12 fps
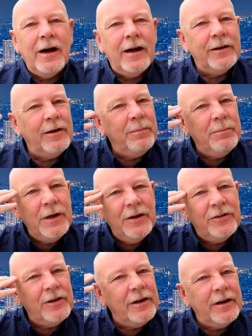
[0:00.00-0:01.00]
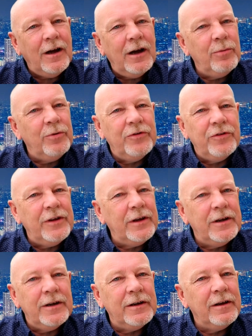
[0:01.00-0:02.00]
And immediately I was
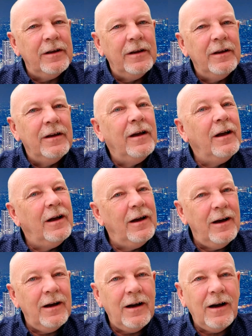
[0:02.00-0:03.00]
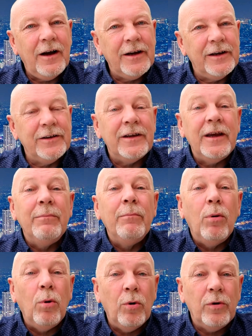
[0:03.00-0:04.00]
thinking I could
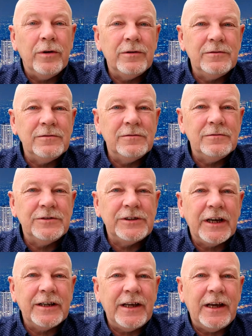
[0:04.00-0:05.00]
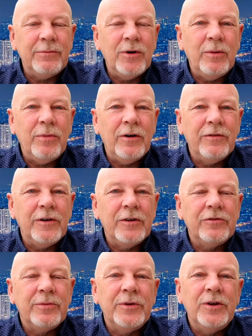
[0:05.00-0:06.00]
import second-hand mobile
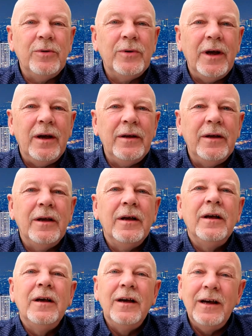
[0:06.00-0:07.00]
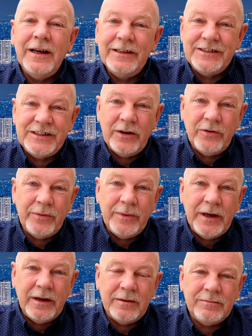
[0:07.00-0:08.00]
phones from the UK and sell them
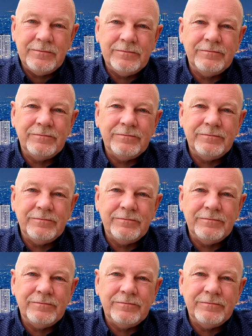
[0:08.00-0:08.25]
here.